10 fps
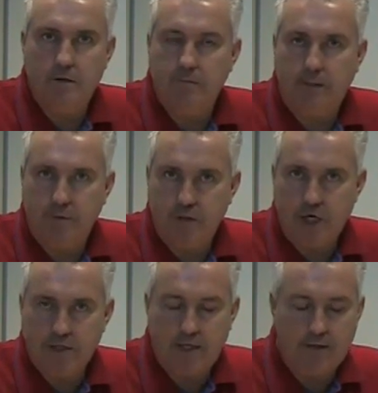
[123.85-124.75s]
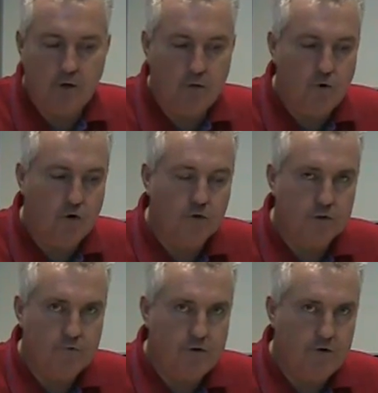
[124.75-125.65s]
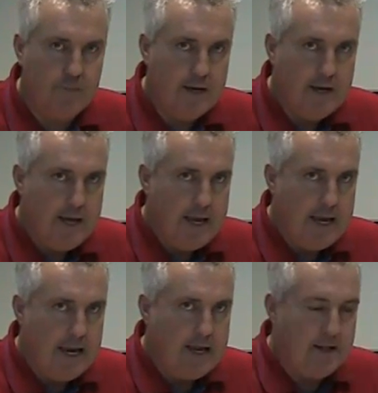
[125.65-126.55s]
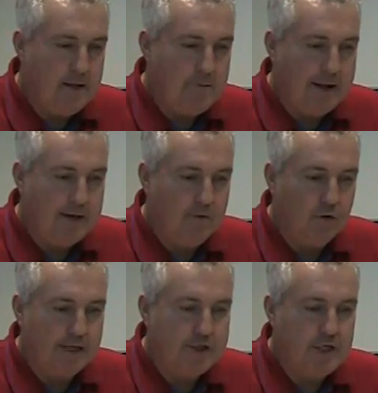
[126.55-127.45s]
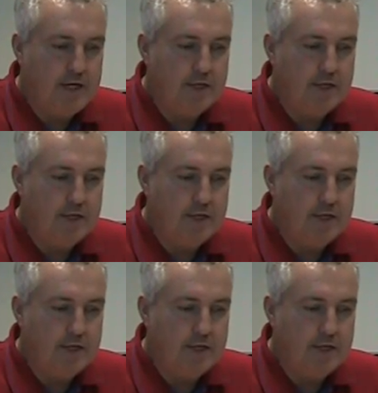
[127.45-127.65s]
big books yesterday in the long walk, also runner-up in the Ballymore last year.